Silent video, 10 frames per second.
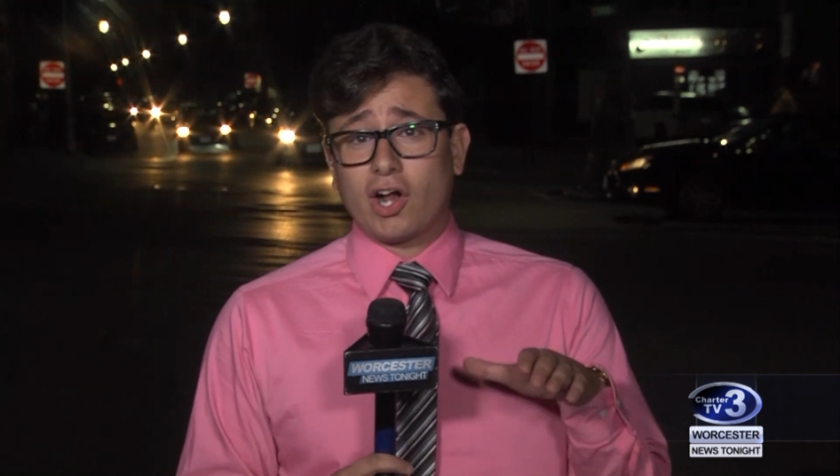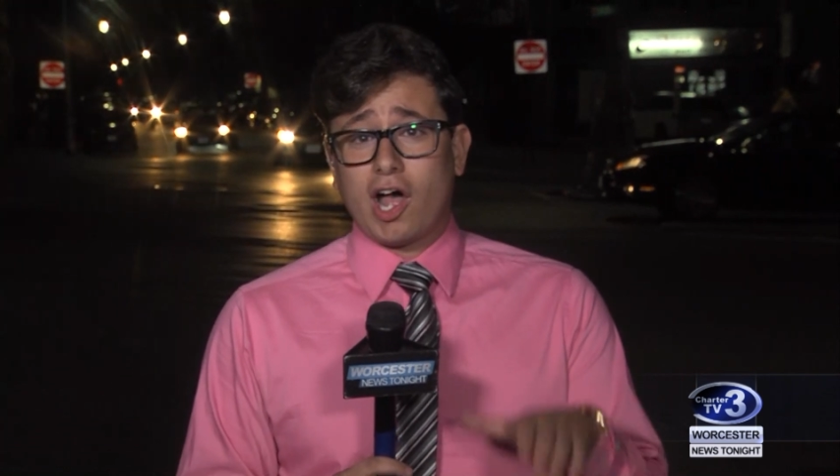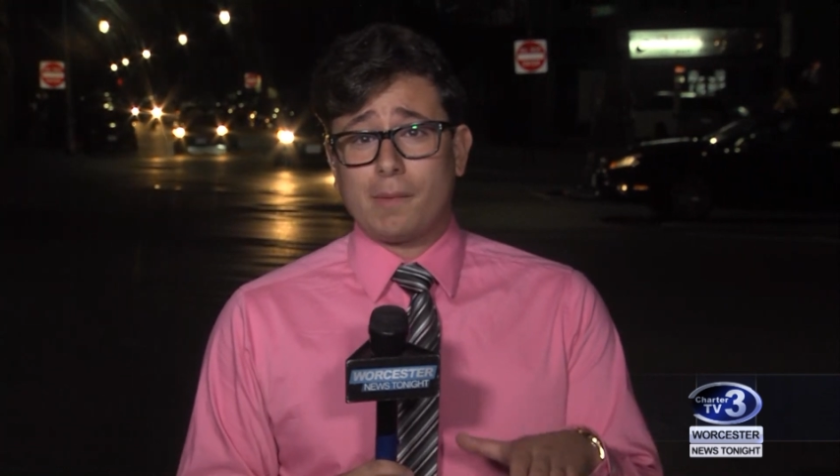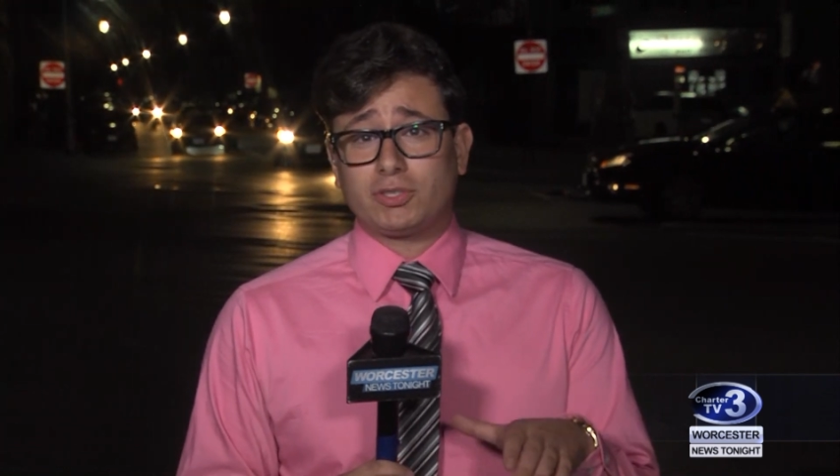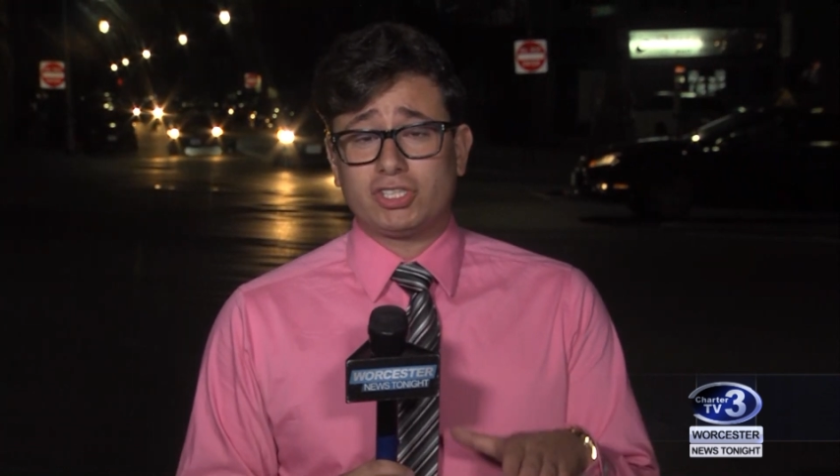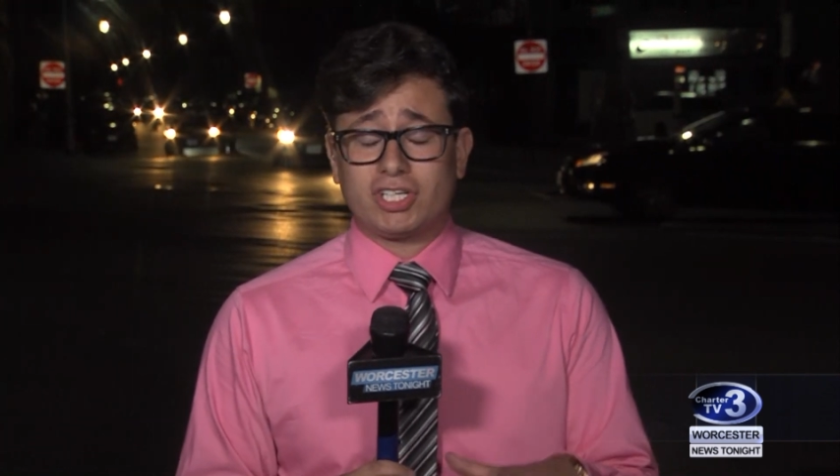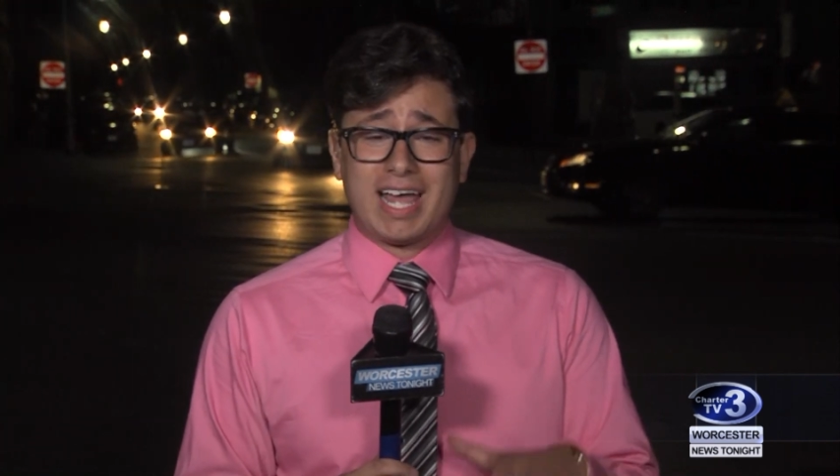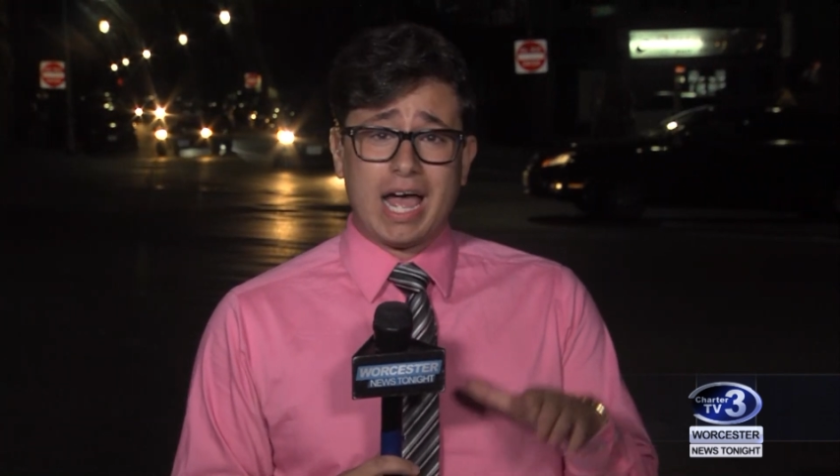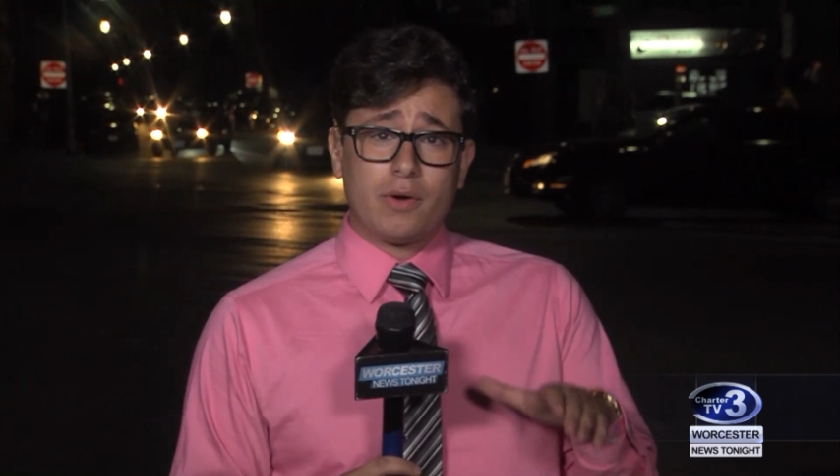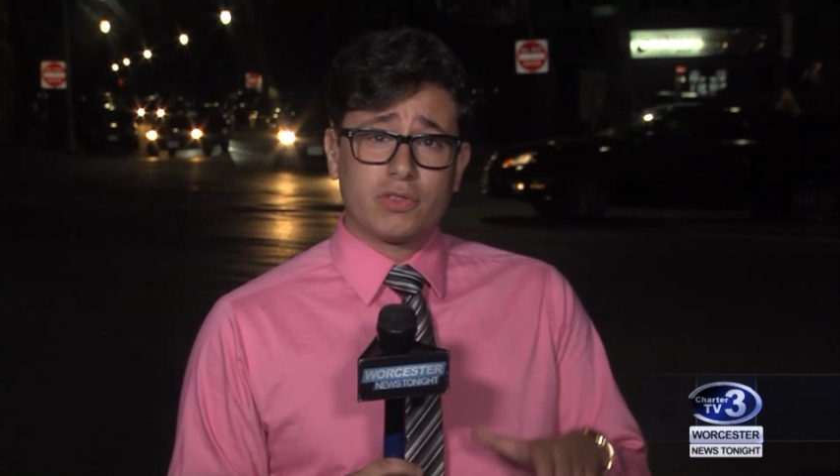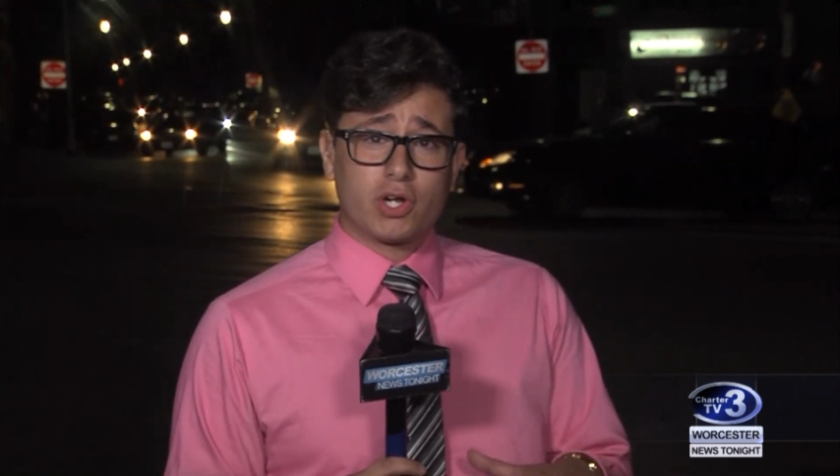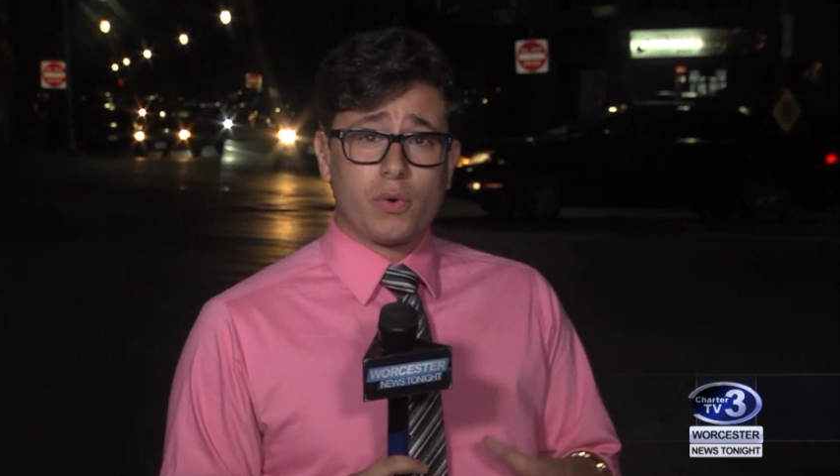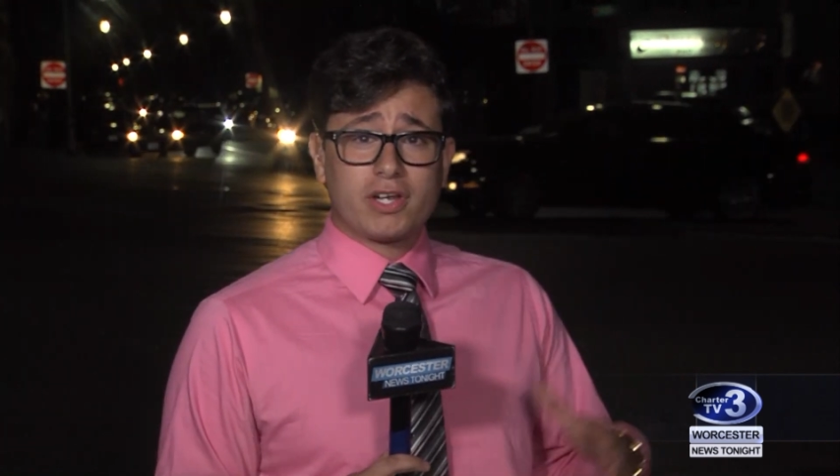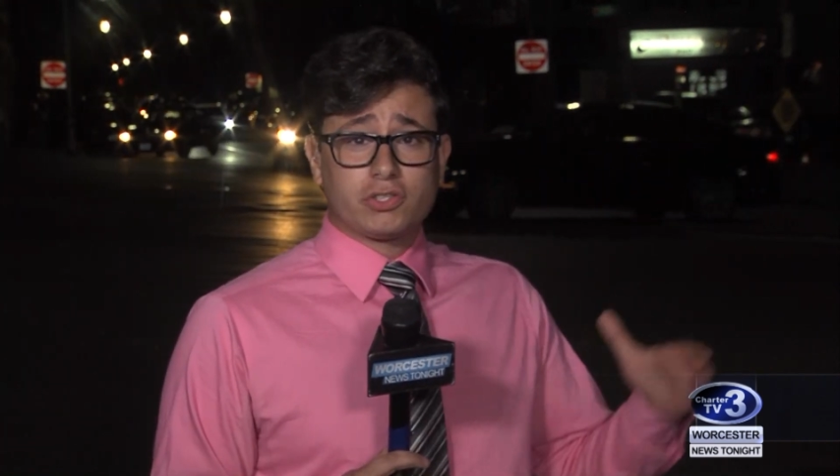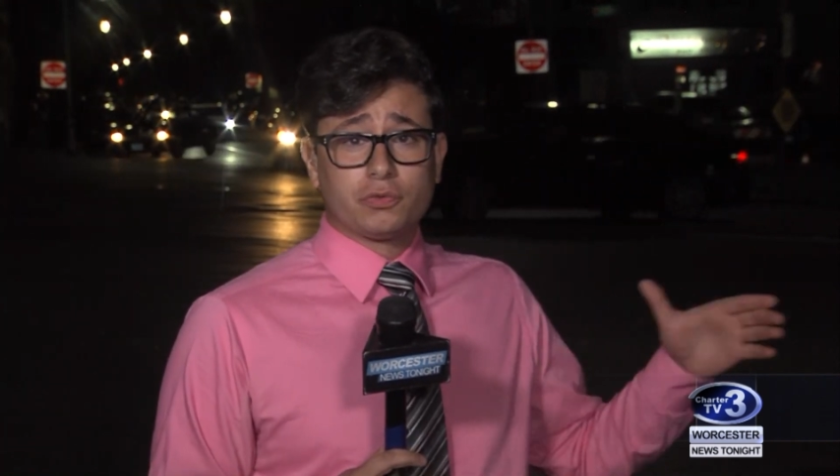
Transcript: their options on how they're going